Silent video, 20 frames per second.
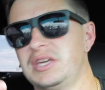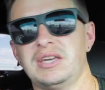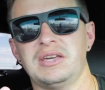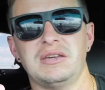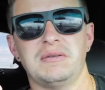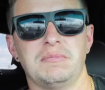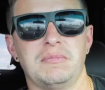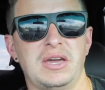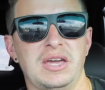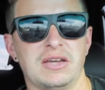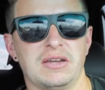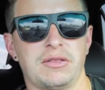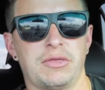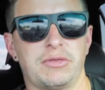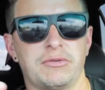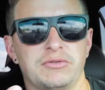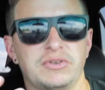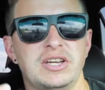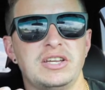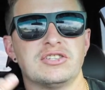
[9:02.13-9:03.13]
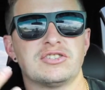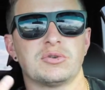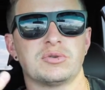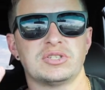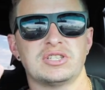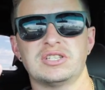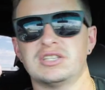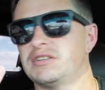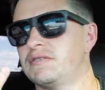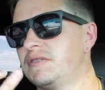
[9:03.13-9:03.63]
me make 3
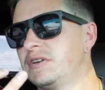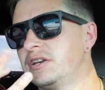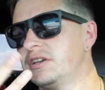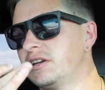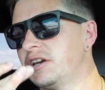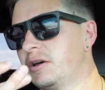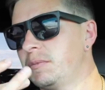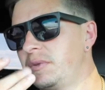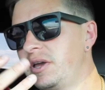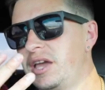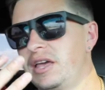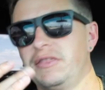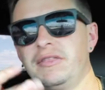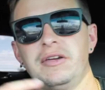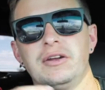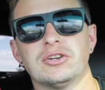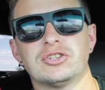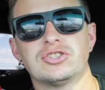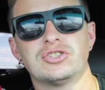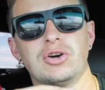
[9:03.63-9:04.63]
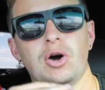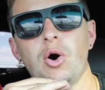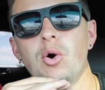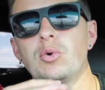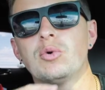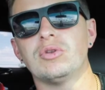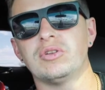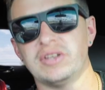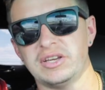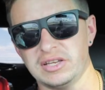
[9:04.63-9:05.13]
sources of income, and they're
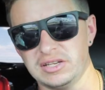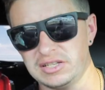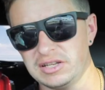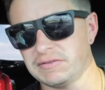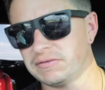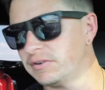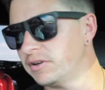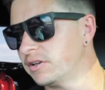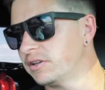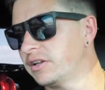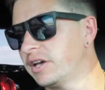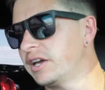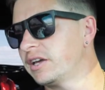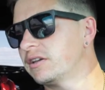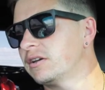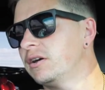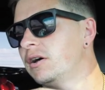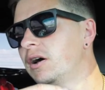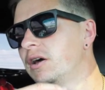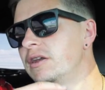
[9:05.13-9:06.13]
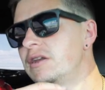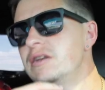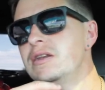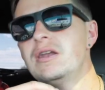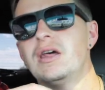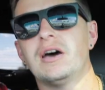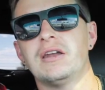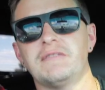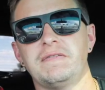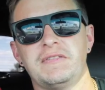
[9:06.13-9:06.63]
totally different. Like
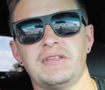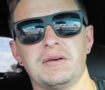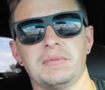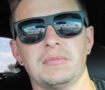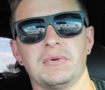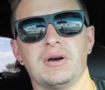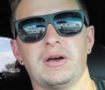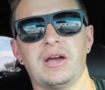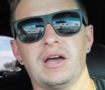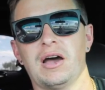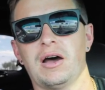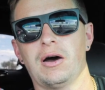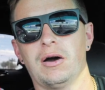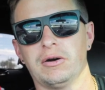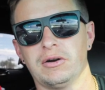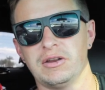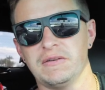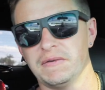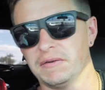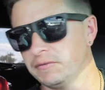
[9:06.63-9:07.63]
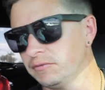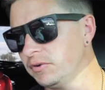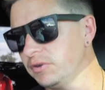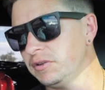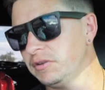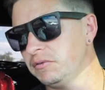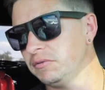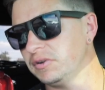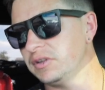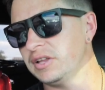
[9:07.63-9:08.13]
none of them are even
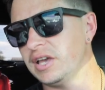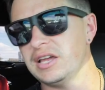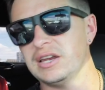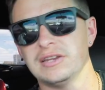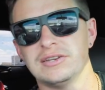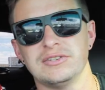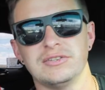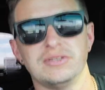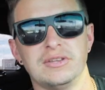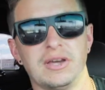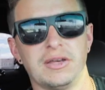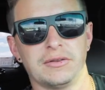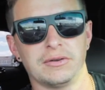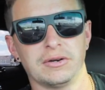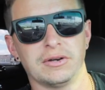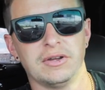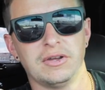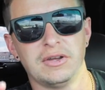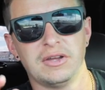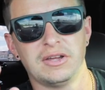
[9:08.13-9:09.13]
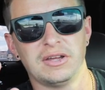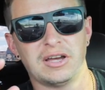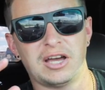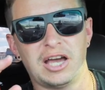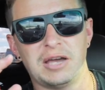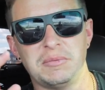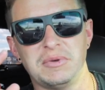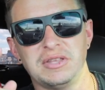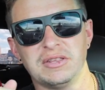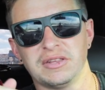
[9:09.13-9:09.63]
really related to the other.
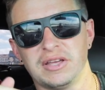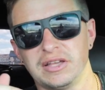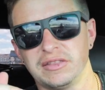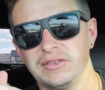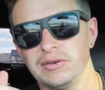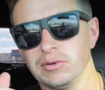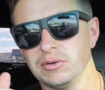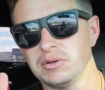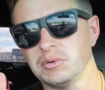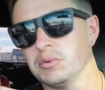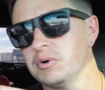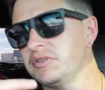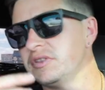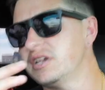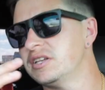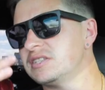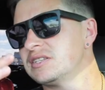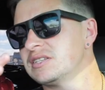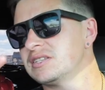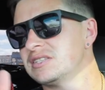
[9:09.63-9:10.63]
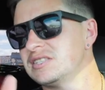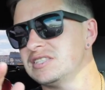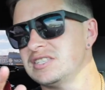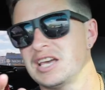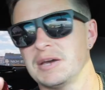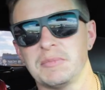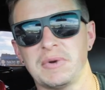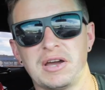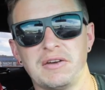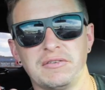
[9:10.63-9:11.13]
I mean, like the only one that's
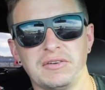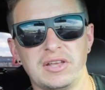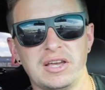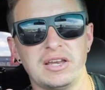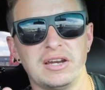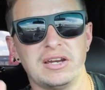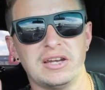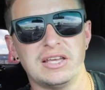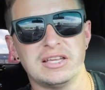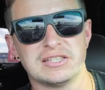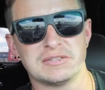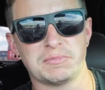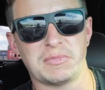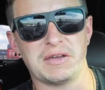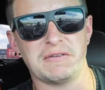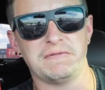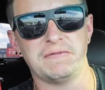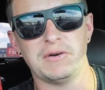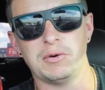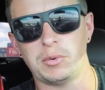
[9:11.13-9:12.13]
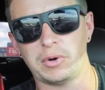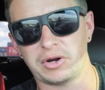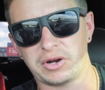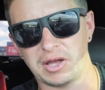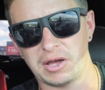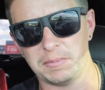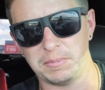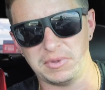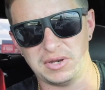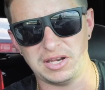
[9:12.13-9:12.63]
semi-related is my footwear
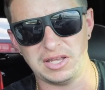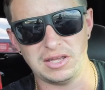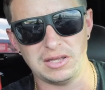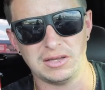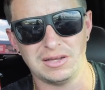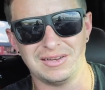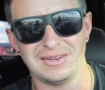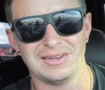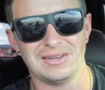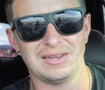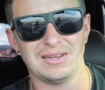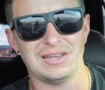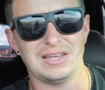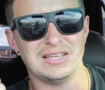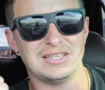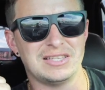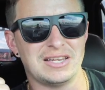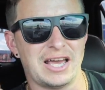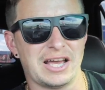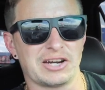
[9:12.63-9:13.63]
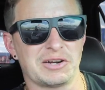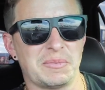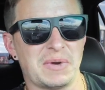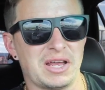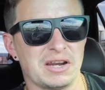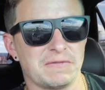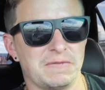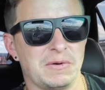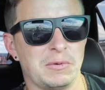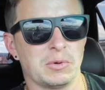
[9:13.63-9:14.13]
company is an
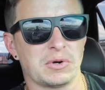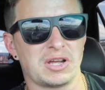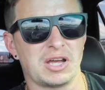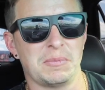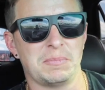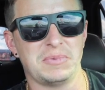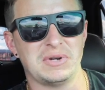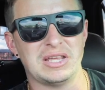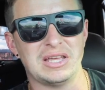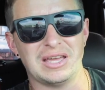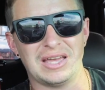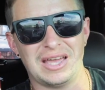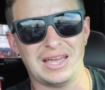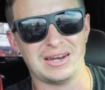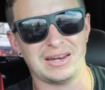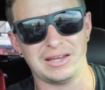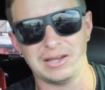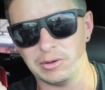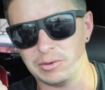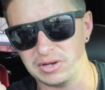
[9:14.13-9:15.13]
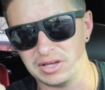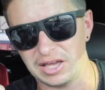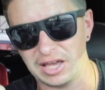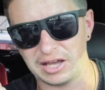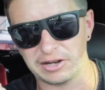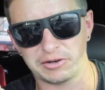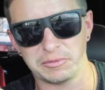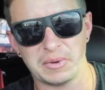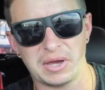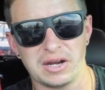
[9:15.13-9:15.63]
acrobatic footwear company, and I own an
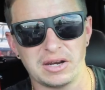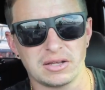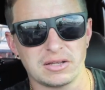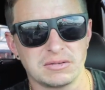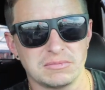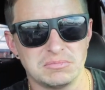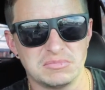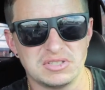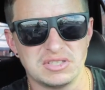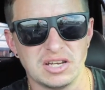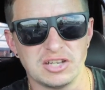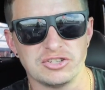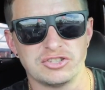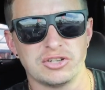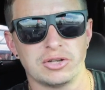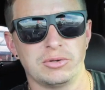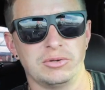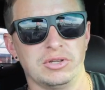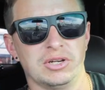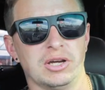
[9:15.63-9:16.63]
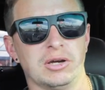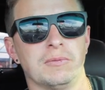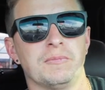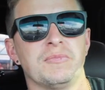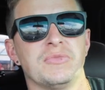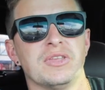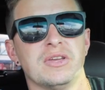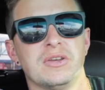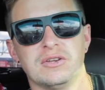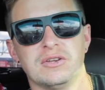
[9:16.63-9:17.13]
acrobatic stunt show, you know?
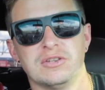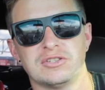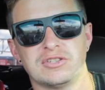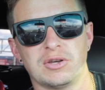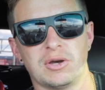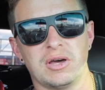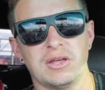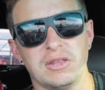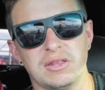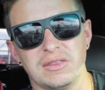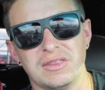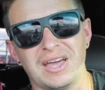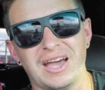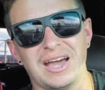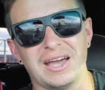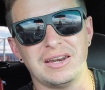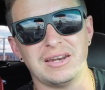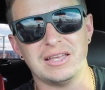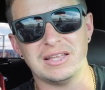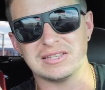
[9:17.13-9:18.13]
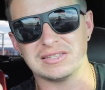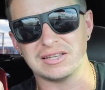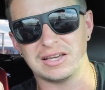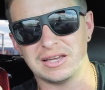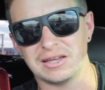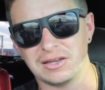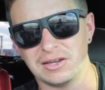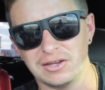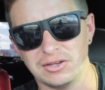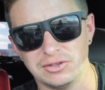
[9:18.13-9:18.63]
So other than that, it's
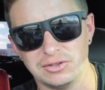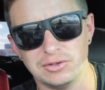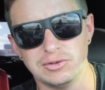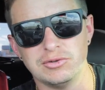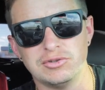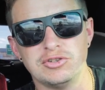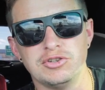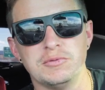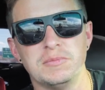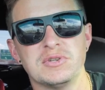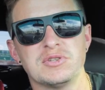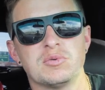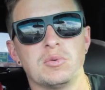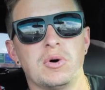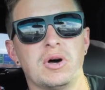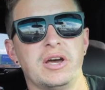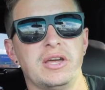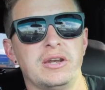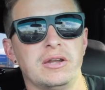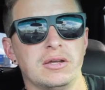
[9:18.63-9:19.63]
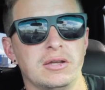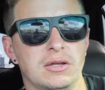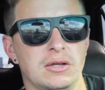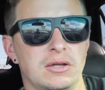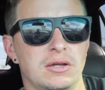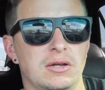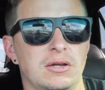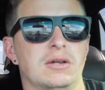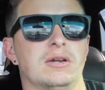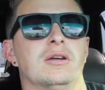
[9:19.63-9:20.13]
like YouTube is one,
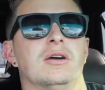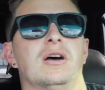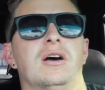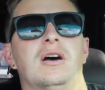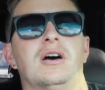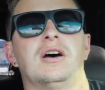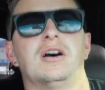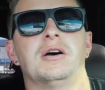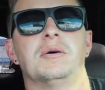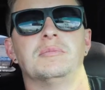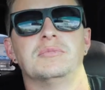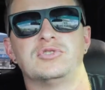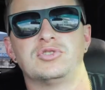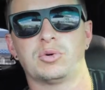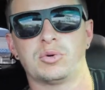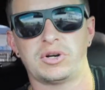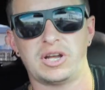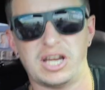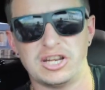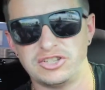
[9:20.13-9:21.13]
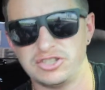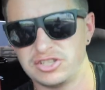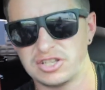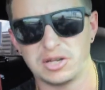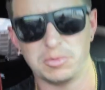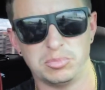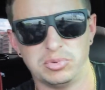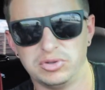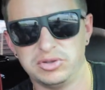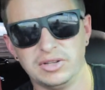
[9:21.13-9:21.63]
DoorDash is
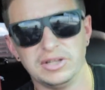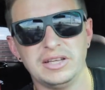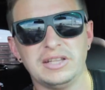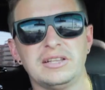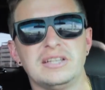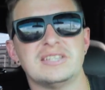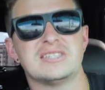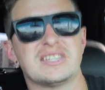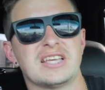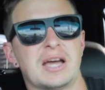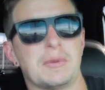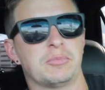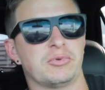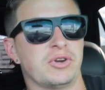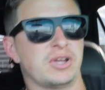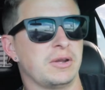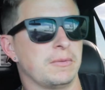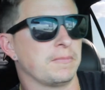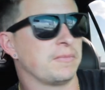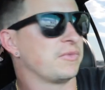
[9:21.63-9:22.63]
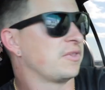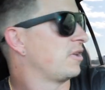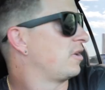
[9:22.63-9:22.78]
completely separate,